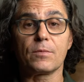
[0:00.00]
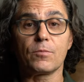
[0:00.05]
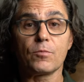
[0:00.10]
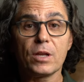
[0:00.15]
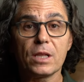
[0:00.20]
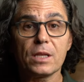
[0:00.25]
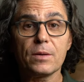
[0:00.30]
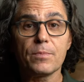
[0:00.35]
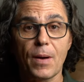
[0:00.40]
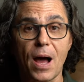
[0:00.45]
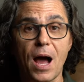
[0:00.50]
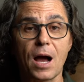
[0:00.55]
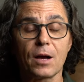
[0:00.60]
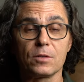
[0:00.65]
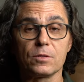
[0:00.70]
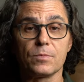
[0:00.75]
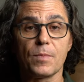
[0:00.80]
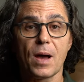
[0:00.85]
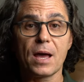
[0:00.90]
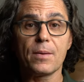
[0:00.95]
that really
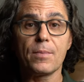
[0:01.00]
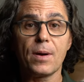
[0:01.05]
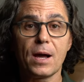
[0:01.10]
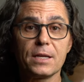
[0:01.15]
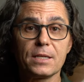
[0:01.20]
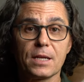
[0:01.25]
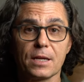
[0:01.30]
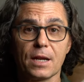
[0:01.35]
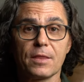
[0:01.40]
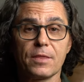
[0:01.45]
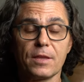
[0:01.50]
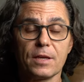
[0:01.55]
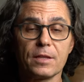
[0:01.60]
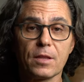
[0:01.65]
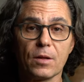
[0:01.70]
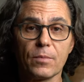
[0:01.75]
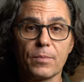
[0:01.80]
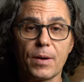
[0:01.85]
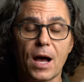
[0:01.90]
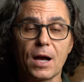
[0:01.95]
boggled my mind, and I
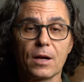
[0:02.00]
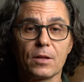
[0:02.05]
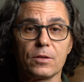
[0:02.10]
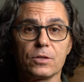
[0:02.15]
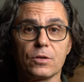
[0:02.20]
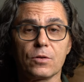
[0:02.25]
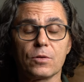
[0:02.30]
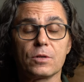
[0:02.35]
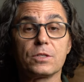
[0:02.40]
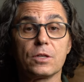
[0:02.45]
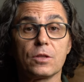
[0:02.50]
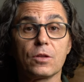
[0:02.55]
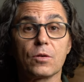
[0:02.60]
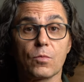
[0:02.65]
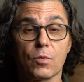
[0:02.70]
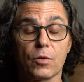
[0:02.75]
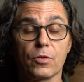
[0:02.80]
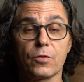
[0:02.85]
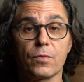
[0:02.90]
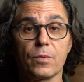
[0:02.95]
think they'll boggle yours, and they're
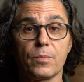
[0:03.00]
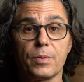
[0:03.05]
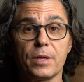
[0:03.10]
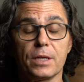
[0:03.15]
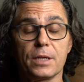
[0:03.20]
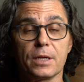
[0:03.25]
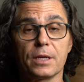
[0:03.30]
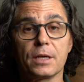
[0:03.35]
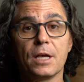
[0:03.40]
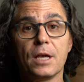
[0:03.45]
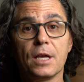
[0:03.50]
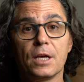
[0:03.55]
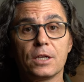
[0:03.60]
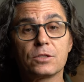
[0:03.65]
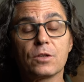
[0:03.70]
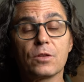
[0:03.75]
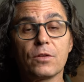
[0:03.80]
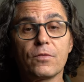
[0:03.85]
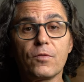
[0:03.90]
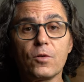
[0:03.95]
worth repeating.
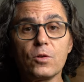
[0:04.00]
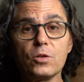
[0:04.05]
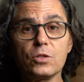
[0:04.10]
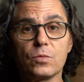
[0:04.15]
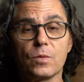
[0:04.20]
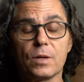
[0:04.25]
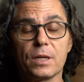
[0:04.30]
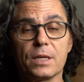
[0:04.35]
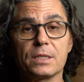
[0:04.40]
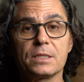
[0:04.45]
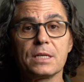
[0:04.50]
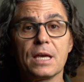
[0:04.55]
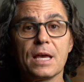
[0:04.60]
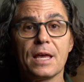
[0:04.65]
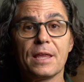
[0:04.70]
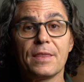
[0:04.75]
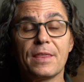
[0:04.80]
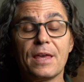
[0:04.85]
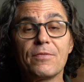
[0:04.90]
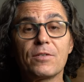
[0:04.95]
So the first one is
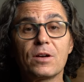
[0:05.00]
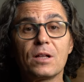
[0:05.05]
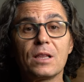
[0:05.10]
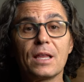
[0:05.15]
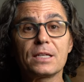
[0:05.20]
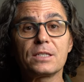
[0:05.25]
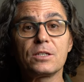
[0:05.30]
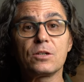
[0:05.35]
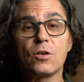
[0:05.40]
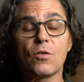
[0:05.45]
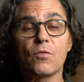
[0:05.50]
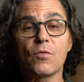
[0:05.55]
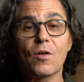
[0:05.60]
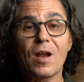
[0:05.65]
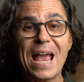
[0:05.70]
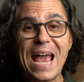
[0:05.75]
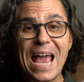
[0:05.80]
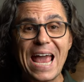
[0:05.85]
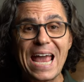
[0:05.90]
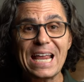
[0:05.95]
they've collected
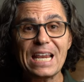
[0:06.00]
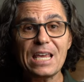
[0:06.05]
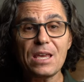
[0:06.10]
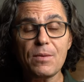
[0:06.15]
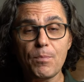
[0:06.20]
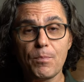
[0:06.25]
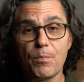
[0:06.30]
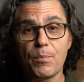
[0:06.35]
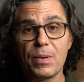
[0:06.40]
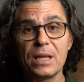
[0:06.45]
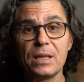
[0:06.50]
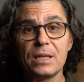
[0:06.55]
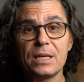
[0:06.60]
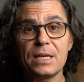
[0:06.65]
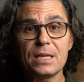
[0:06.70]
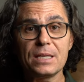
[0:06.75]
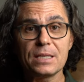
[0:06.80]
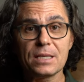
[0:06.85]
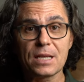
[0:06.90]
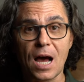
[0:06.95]
over $80
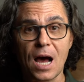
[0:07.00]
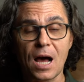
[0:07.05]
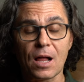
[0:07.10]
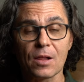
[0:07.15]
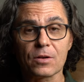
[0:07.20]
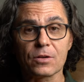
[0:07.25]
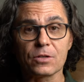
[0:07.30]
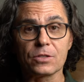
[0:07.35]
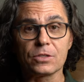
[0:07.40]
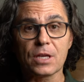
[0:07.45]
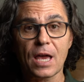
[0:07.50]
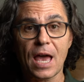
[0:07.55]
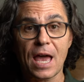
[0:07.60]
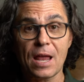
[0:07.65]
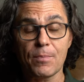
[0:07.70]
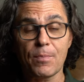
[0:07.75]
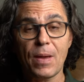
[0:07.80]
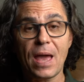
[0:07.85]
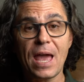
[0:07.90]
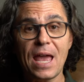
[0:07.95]
billion
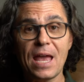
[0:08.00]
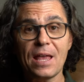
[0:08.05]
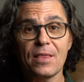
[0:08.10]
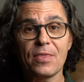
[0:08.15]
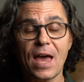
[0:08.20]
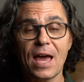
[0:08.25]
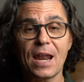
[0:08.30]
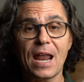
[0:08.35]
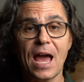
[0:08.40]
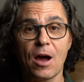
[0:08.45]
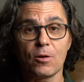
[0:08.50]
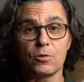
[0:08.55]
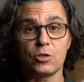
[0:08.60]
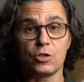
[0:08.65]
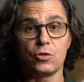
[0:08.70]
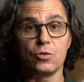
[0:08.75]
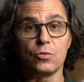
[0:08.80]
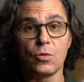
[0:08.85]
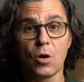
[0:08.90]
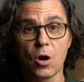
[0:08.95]
and paid that
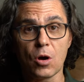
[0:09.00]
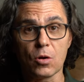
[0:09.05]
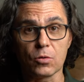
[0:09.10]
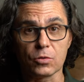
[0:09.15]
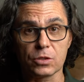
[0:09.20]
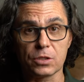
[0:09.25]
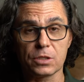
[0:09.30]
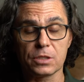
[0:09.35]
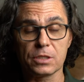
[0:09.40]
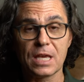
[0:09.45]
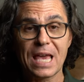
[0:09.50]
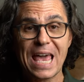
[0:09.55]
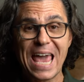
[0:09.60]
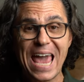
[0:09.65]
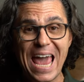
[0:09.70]
out to hosts.